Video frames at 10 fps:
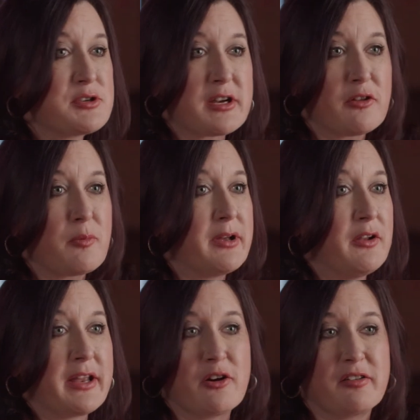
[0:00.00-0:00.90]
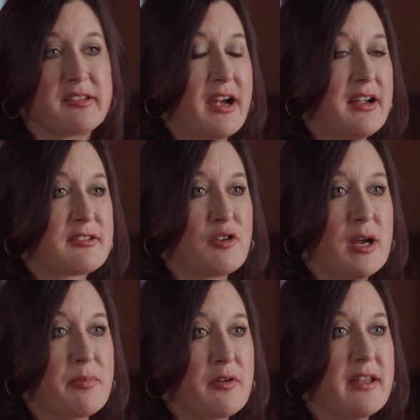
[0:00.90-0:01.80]
particular building or
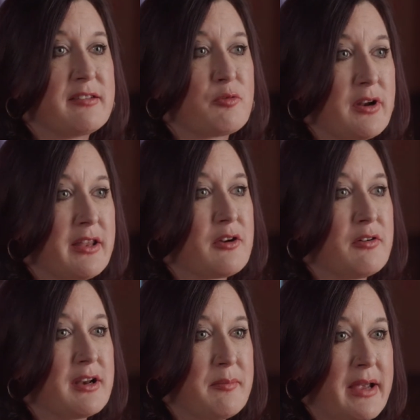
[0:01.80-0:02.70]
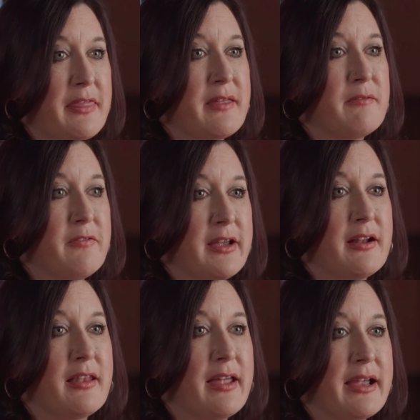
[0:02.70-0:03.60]
skyscraper that's really going to make them
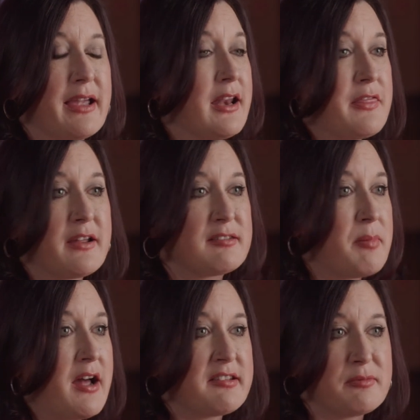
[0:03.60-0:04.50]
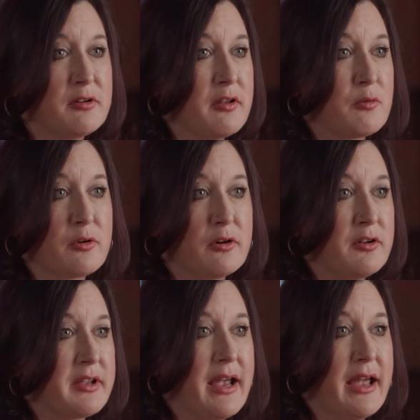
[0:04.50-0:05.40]
feel like anything is possible in the
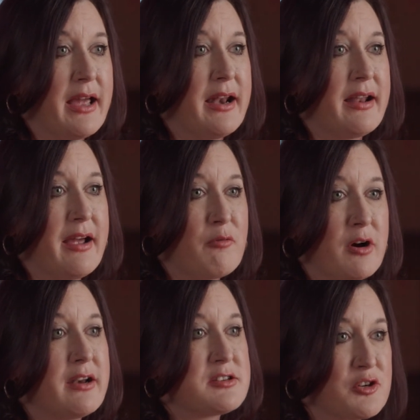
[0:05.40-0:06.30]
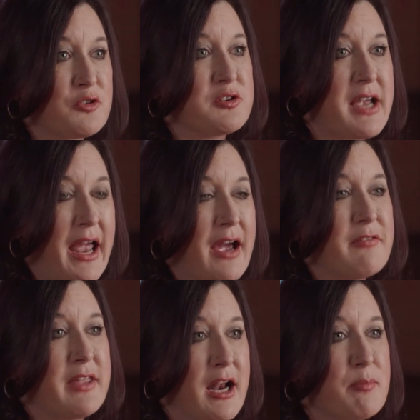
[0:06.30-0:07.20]
world. And I want children to
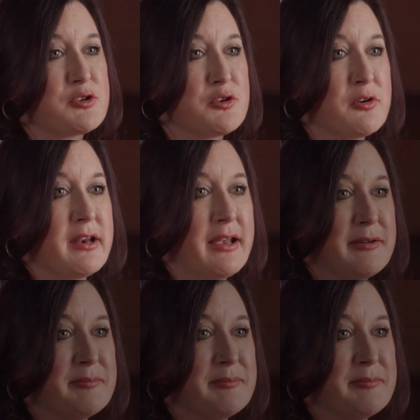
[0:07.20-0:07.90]
have that opportunity.